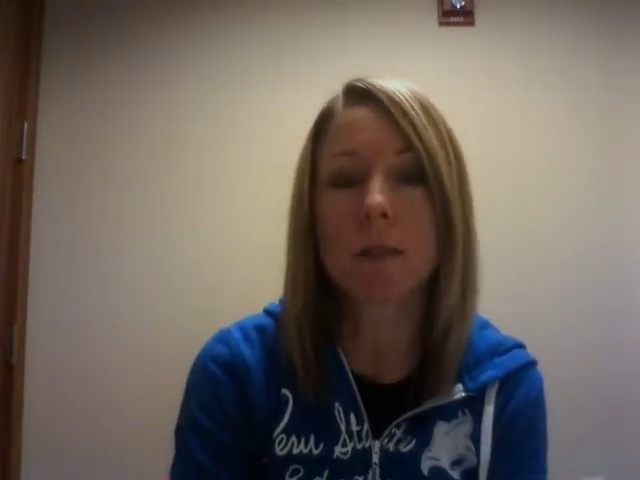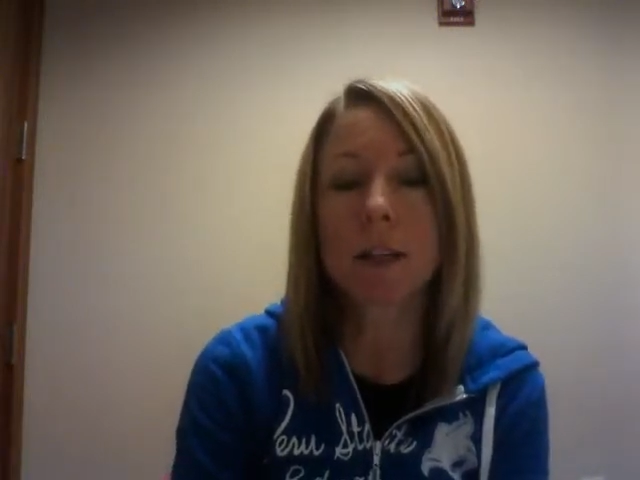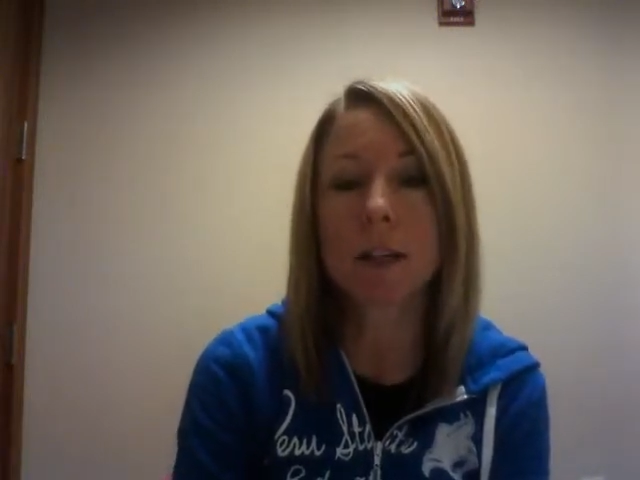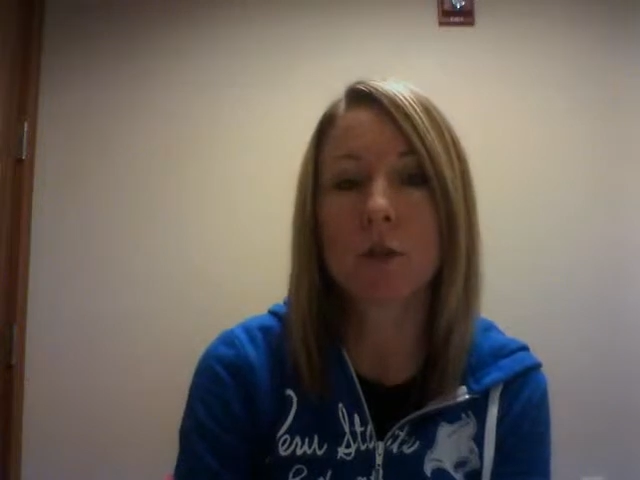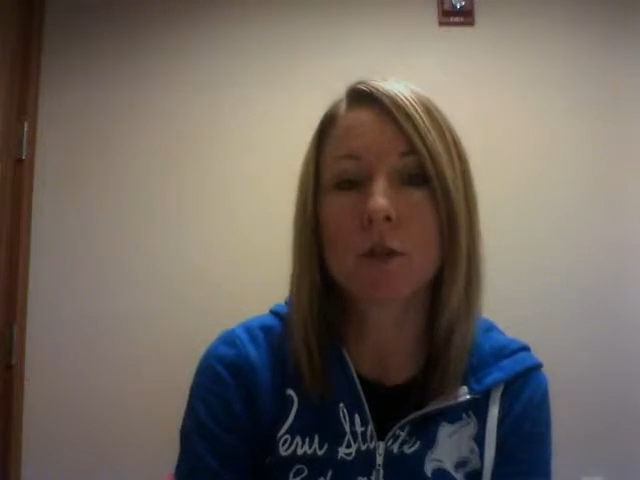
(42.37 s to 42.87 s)
that
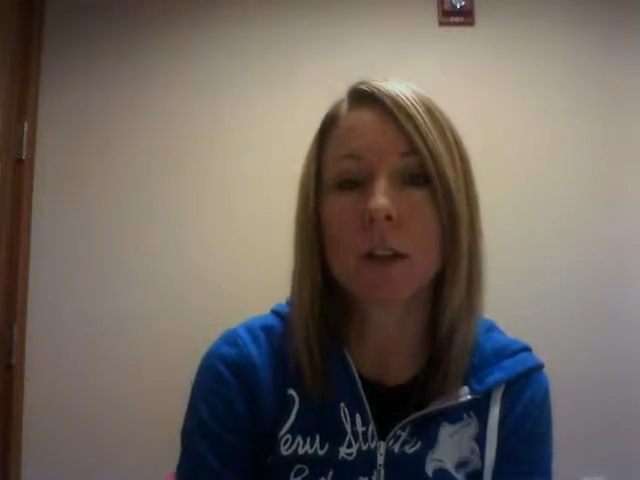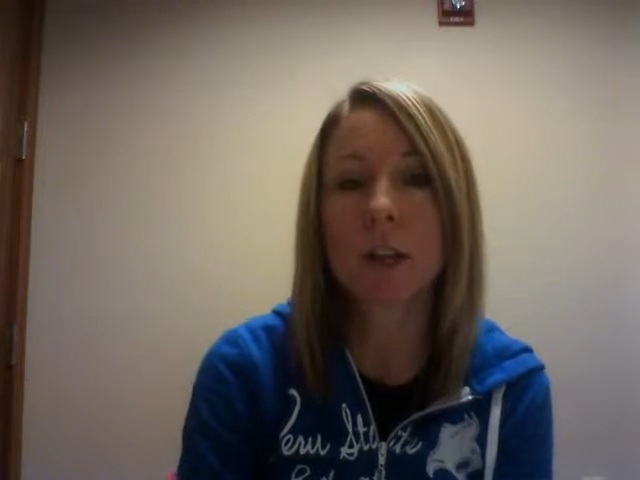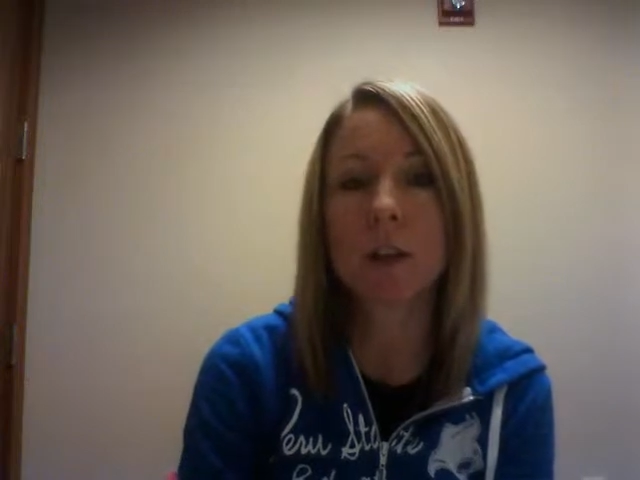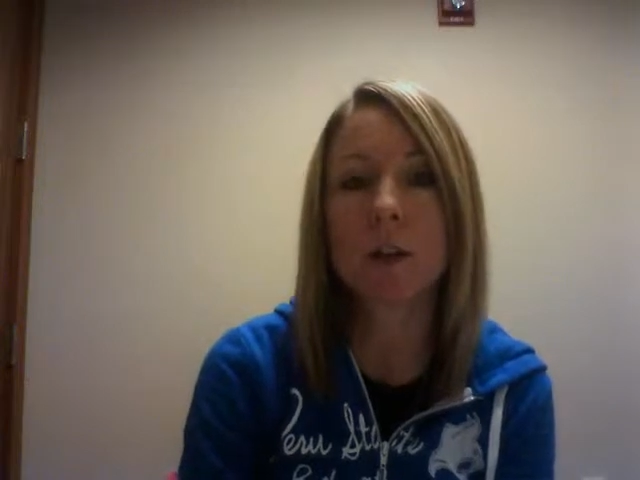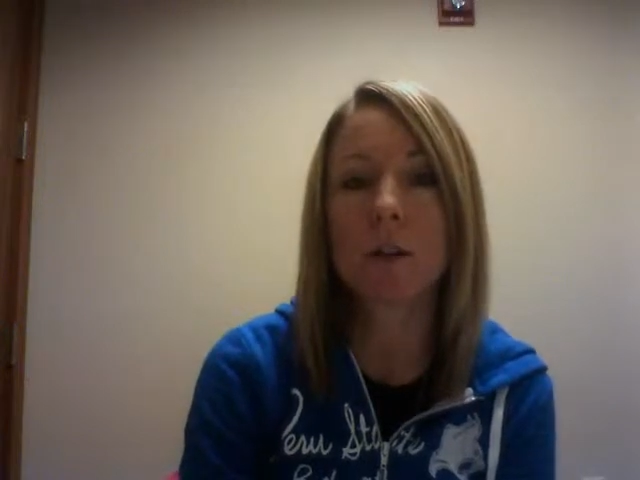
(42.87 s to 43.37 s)
teachers
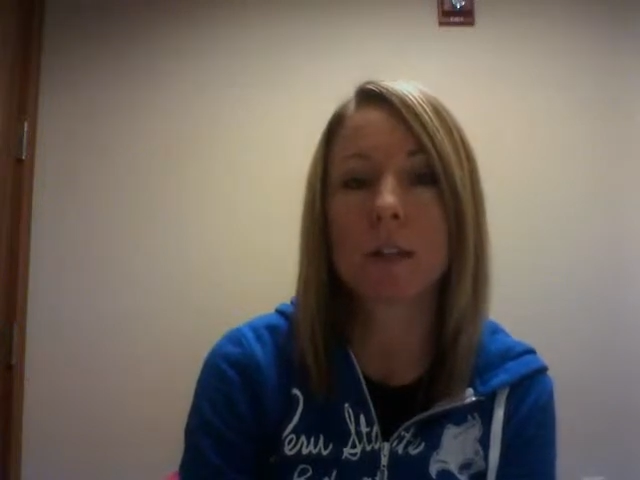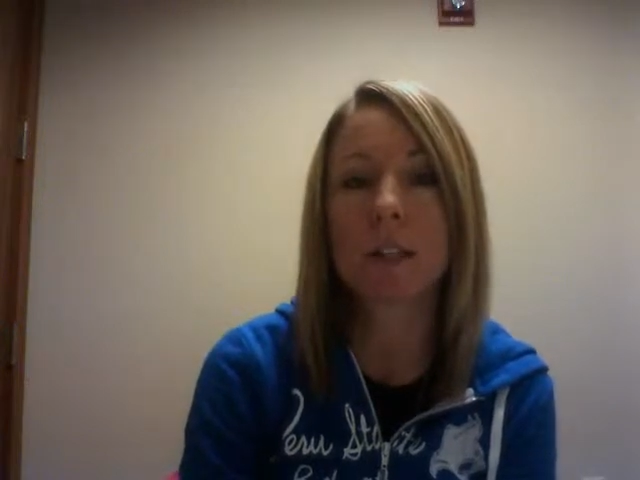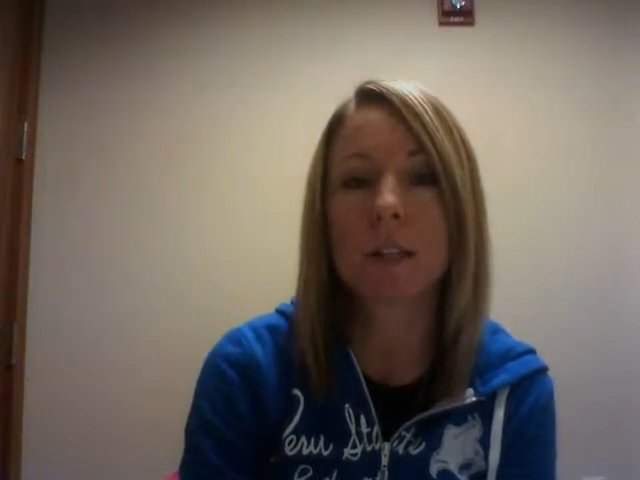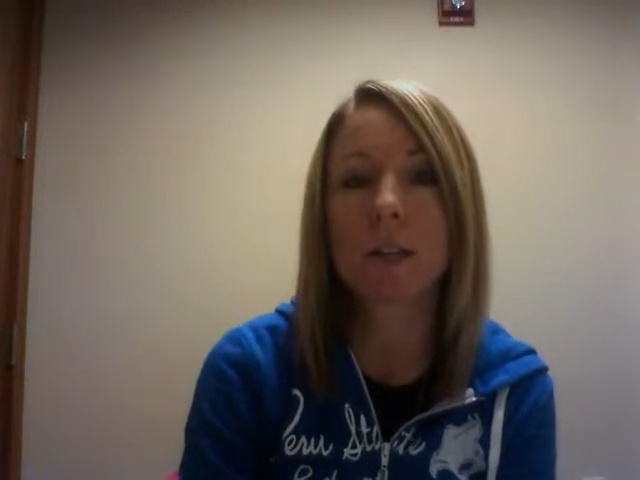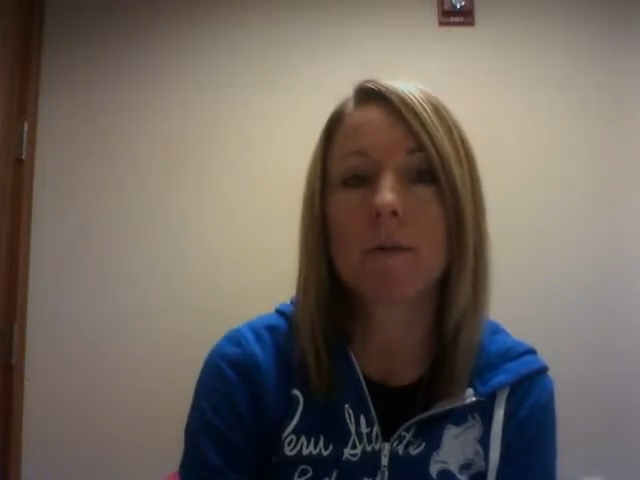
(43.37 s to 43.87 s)
can use
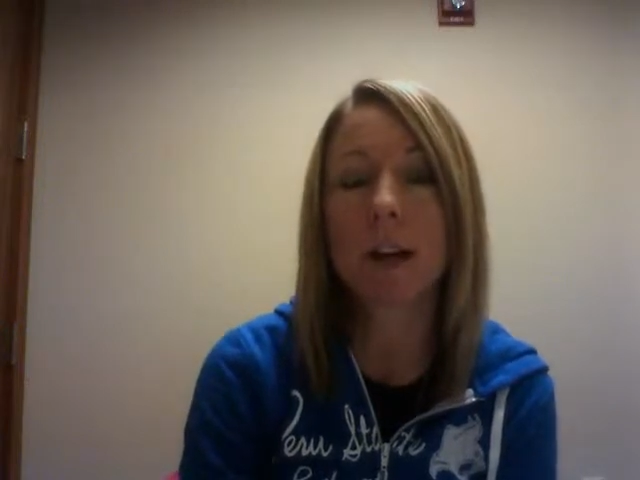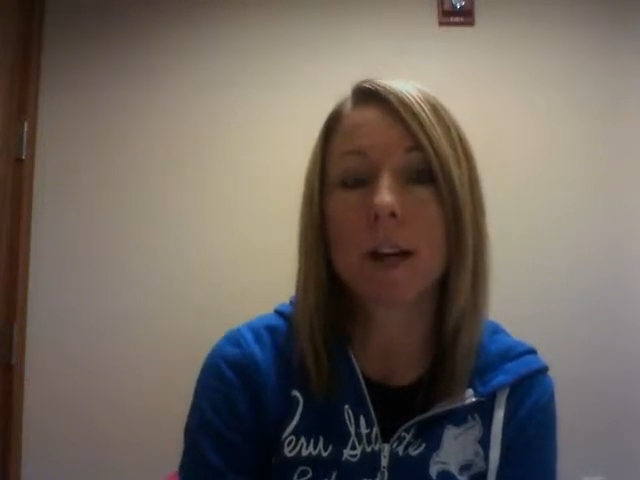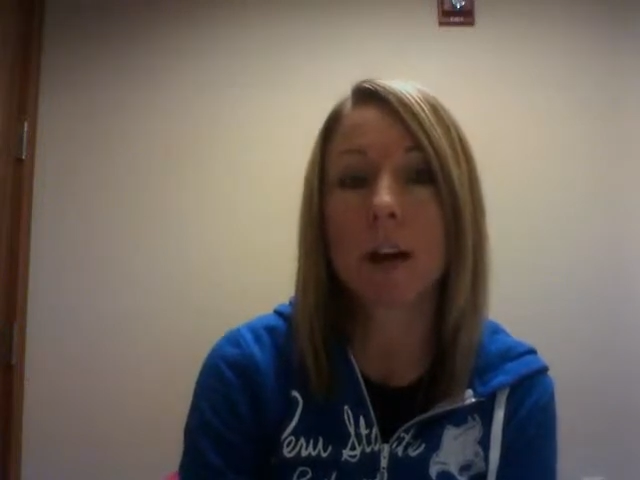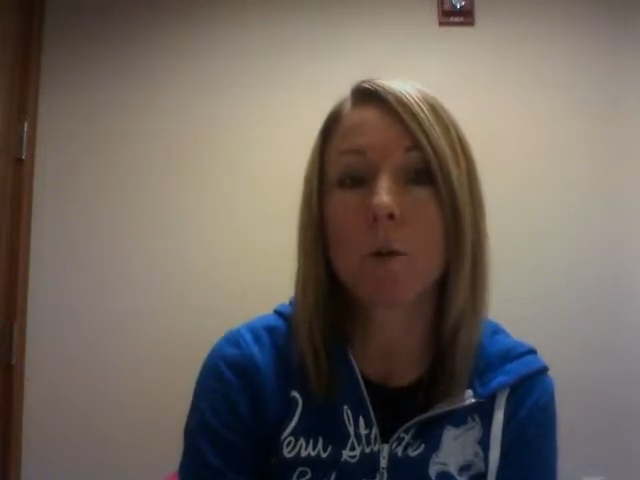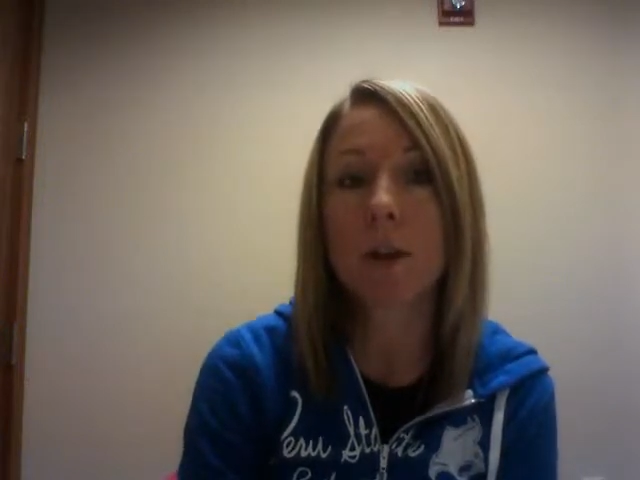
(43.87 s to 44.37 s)
to find
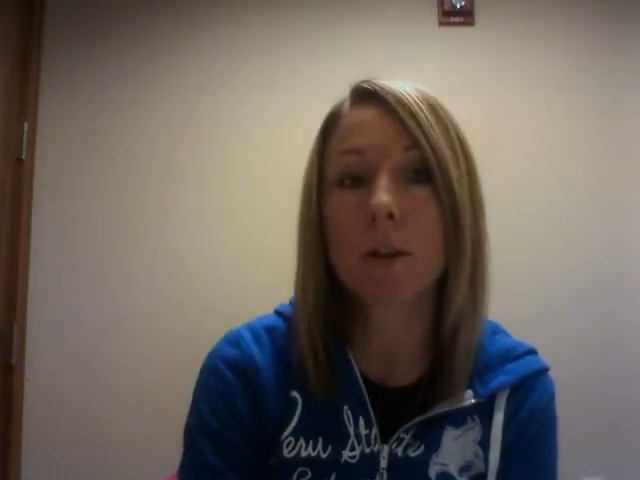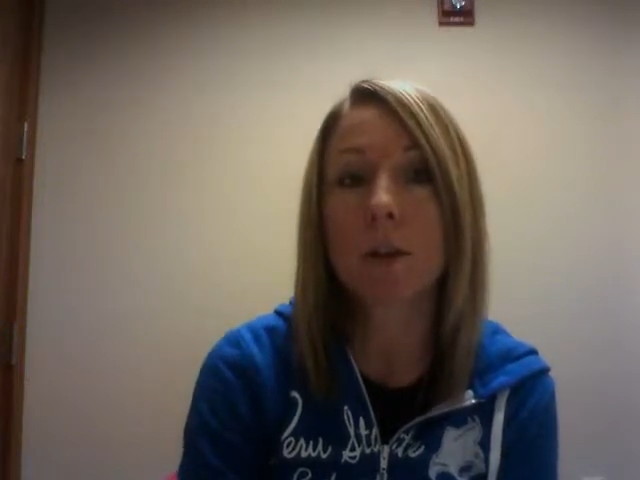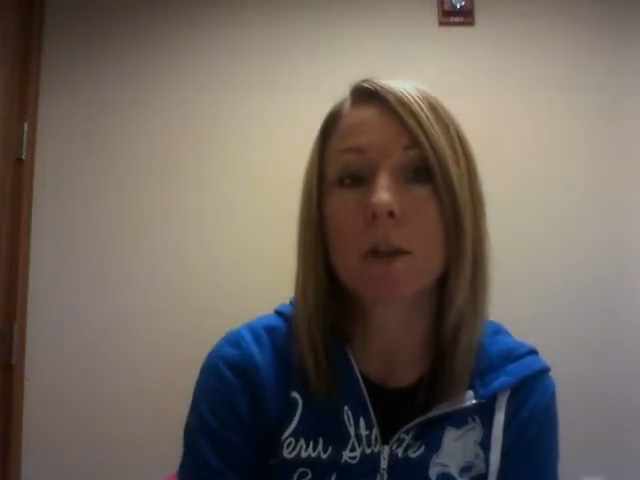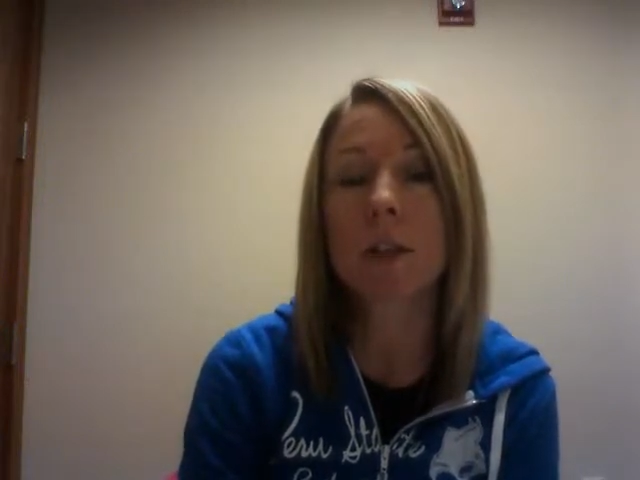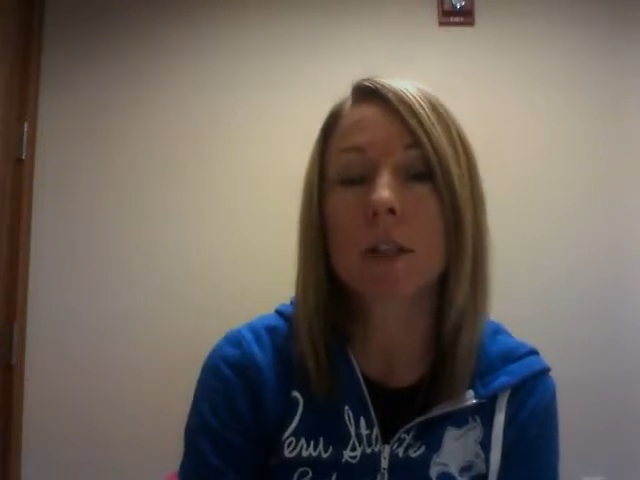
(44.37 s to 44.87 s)
out what
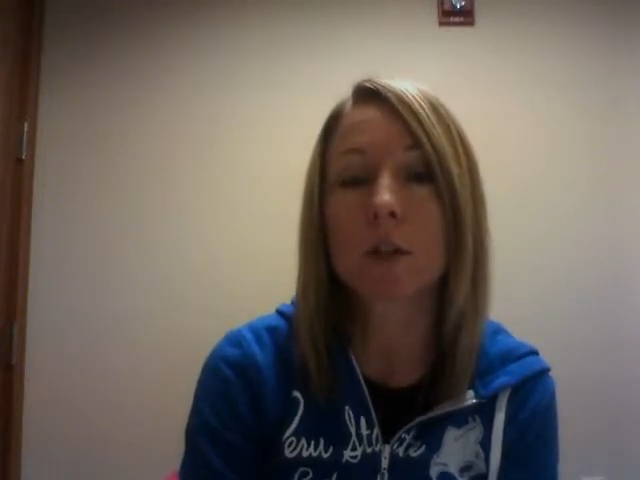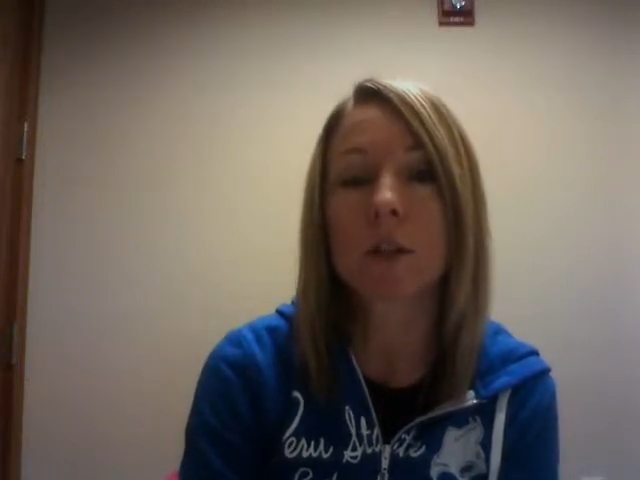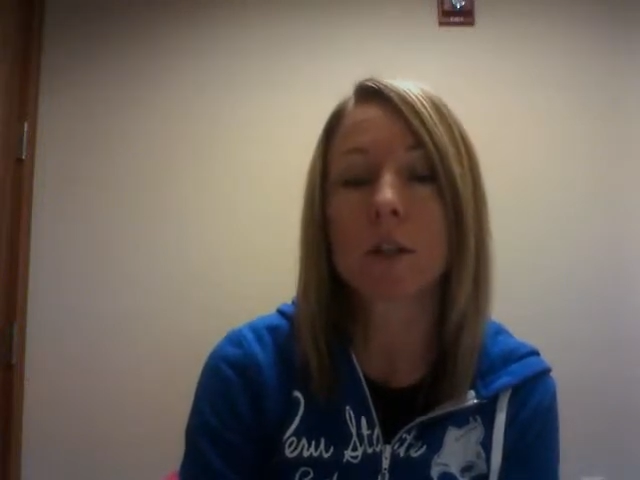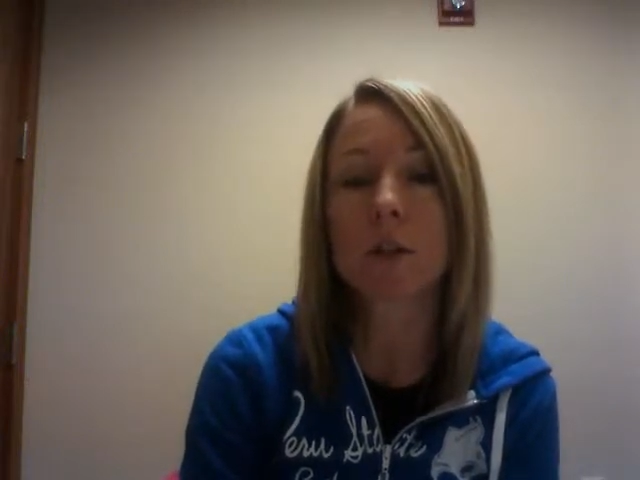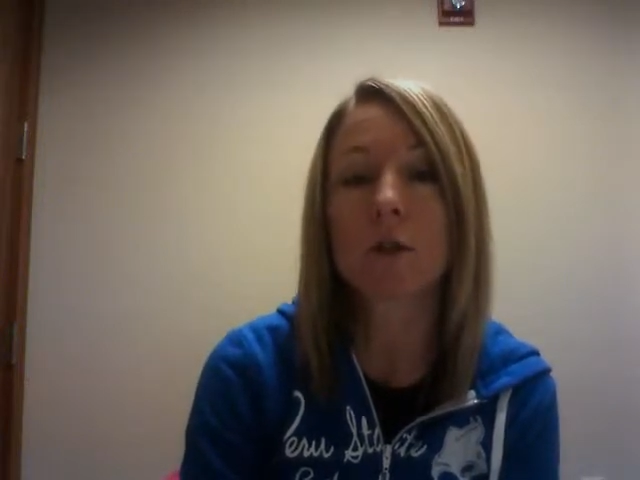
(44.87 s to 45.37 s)
their students'